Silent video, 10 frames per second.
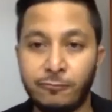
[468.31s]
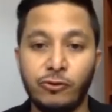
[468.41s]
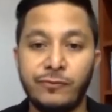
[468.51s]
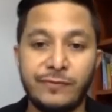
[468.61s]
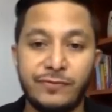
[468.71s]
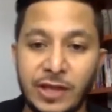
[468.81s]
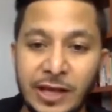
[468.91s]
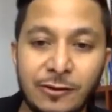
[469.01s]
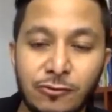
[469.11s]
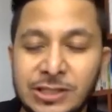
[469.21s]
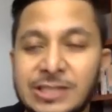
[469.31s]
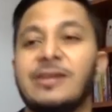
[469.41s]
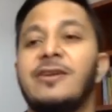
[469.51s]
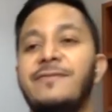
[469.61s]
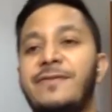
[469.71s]
250 to
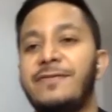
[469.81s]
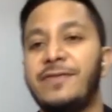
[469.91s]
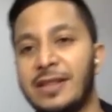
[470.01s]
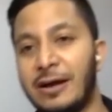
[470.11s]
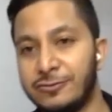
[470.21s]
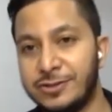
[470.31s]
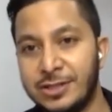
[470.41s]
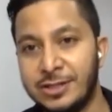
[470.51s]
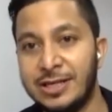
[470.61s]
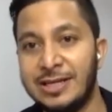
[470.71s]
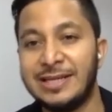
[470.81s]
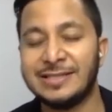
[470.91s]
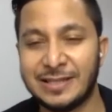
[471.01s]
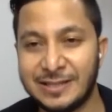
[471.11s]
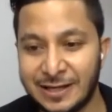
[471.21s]
650,000 in less
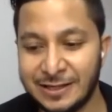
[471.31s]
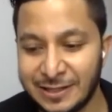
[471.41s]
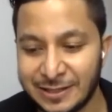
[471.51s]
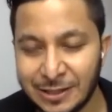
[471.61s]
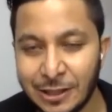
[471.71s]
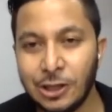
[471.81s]
than 10 years.